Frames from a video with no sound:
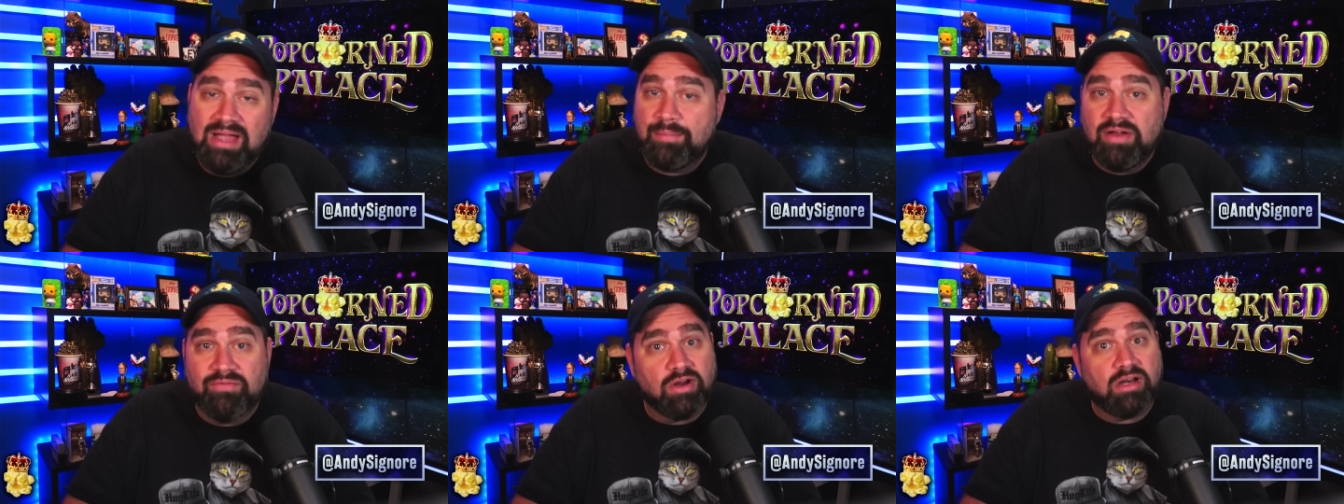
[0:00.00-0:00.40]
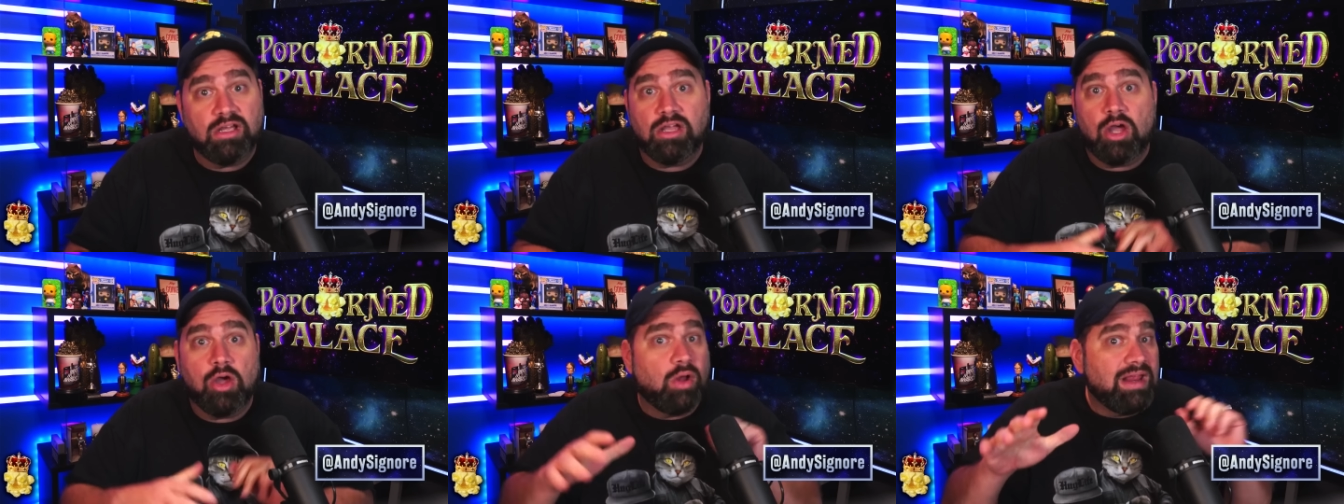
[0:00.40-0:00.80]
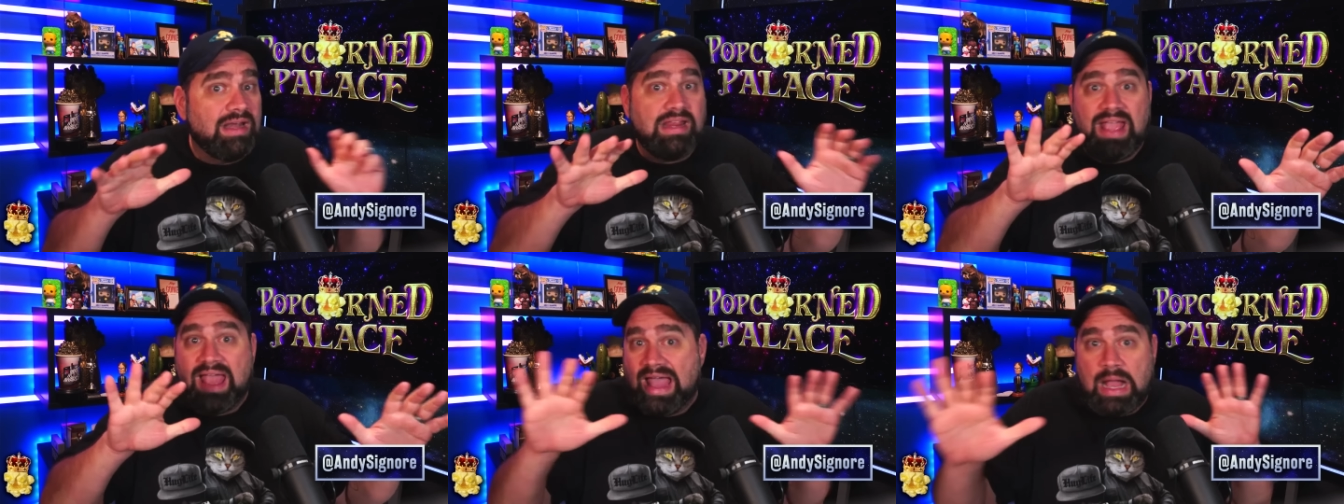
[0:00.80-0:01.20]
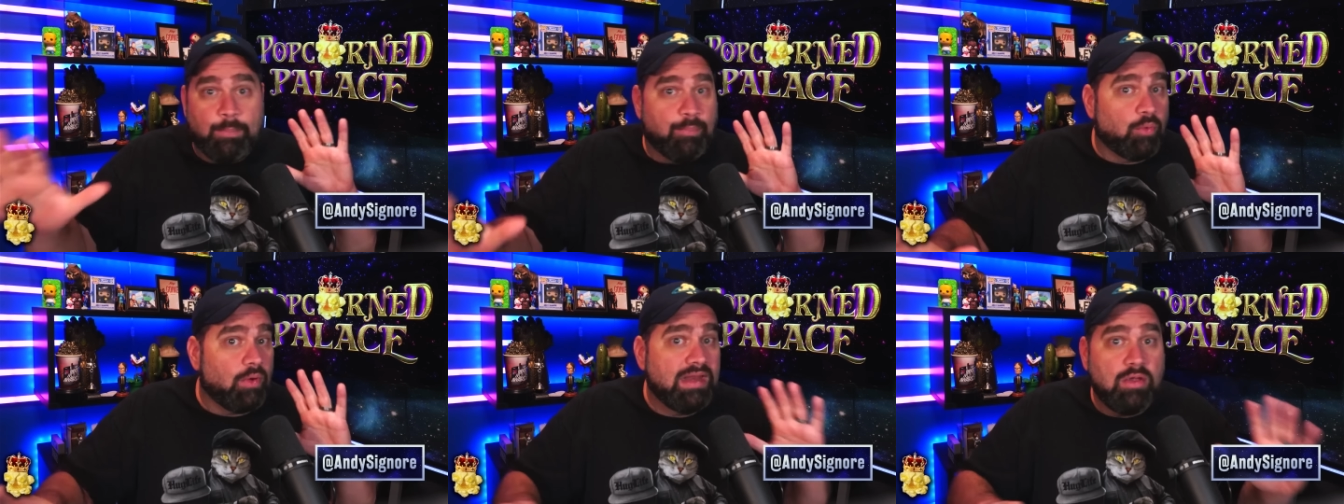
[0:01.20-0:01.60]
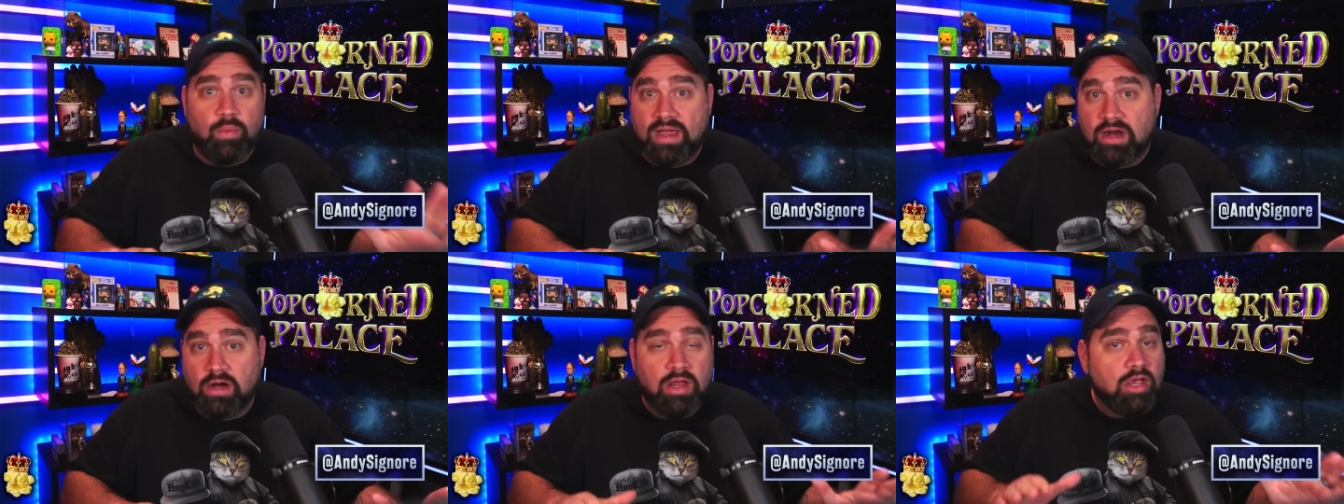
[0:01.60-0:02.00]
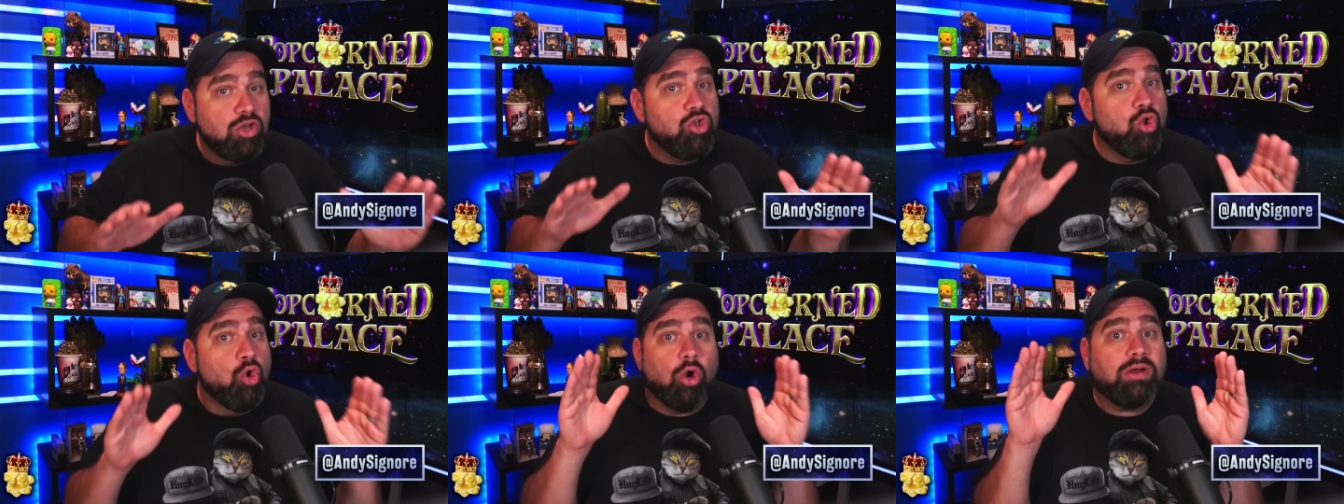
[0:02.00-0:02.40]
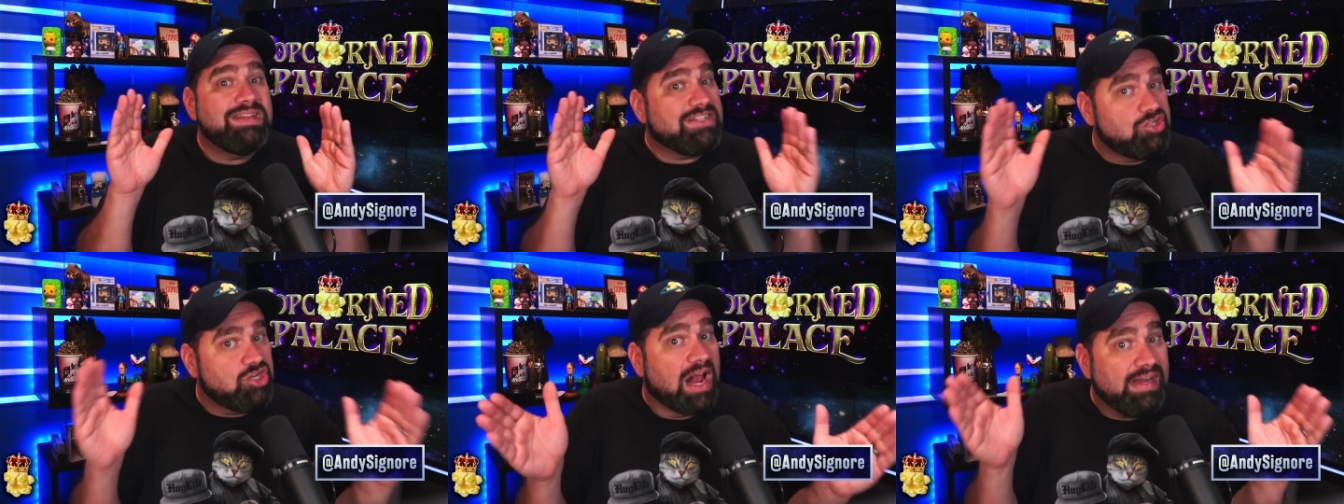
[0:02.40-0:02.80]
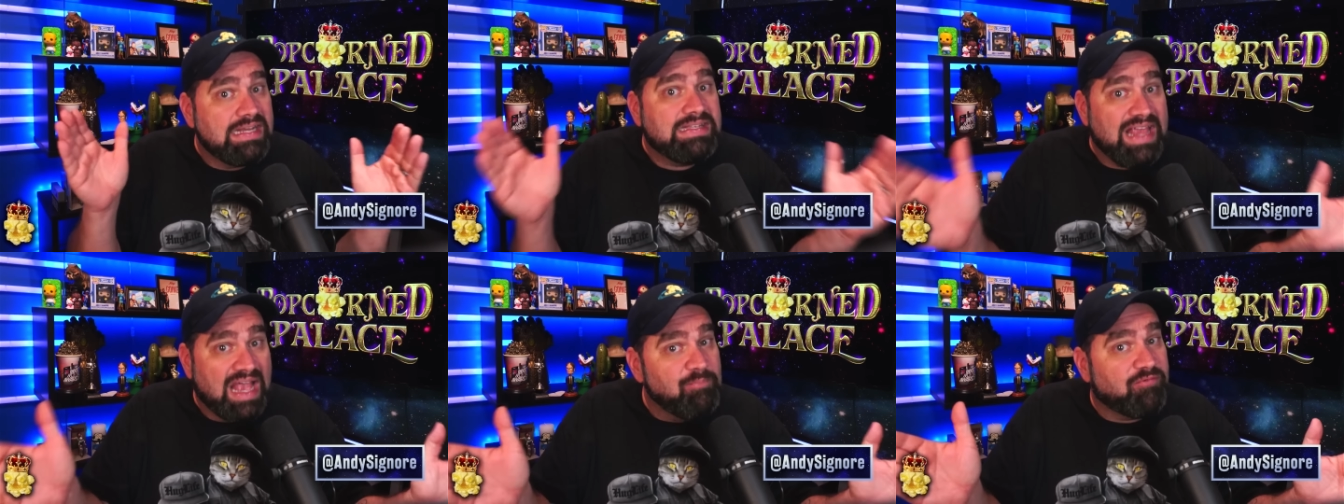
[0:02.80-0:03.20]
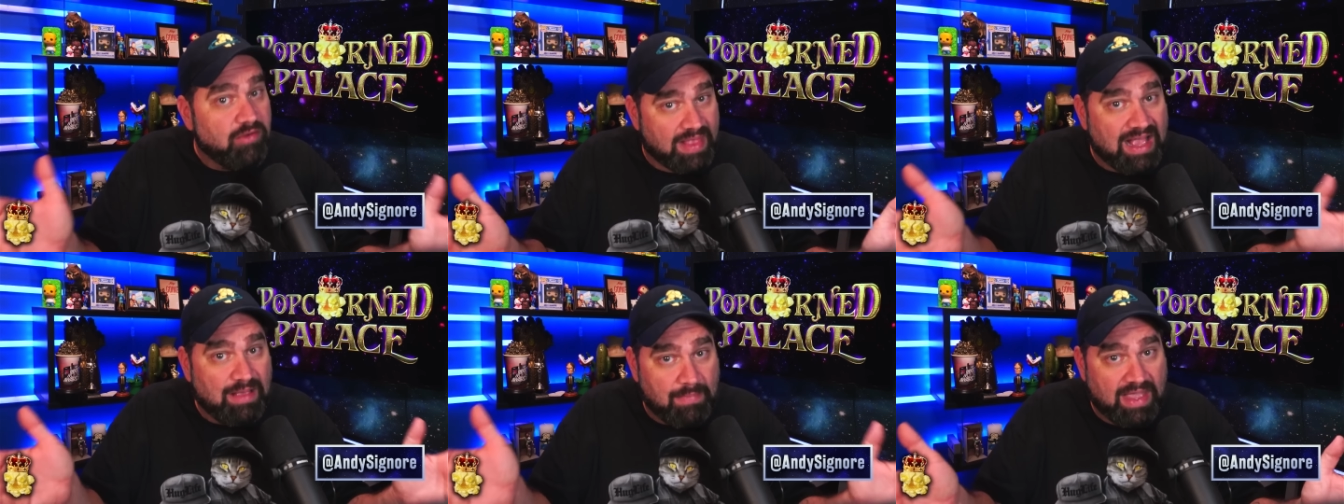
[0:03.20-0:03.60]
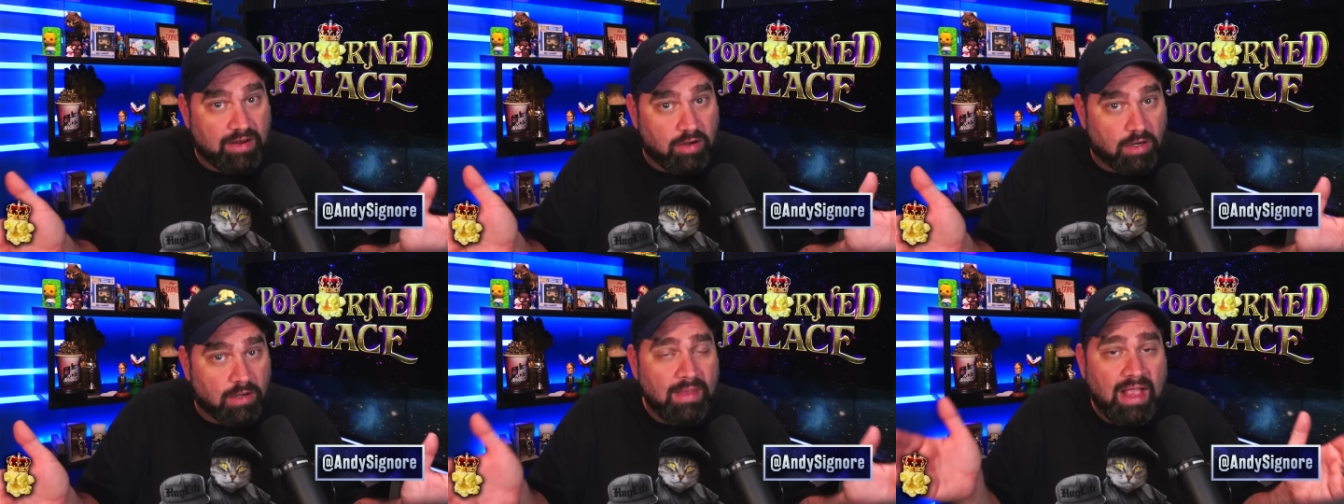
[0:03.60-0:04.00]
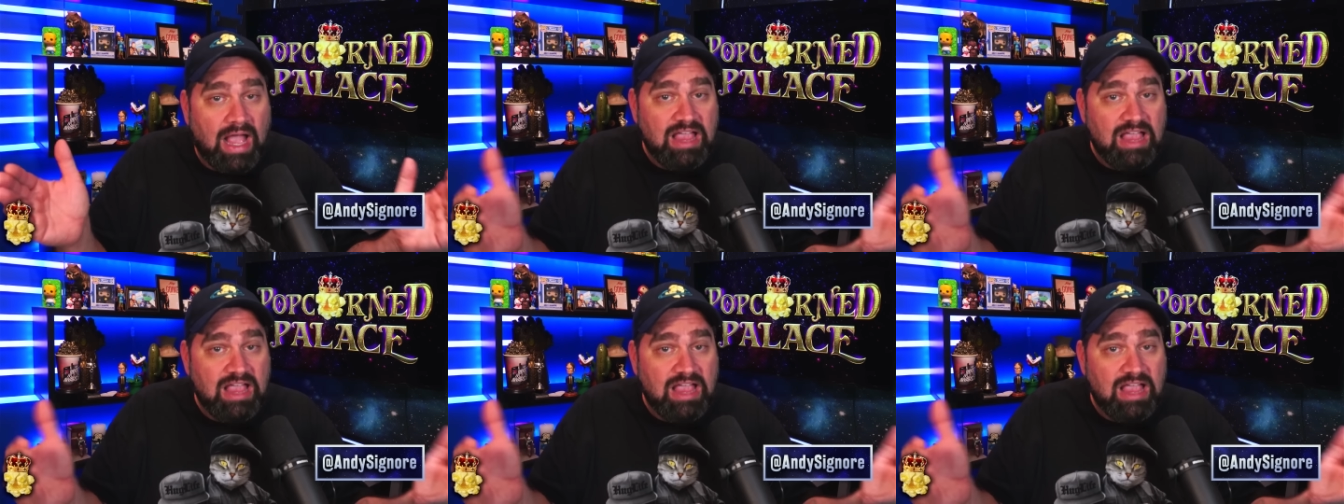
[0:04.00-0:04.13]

I'm never going to go on any app or anywhere, nor is Johnny Depp for that matter.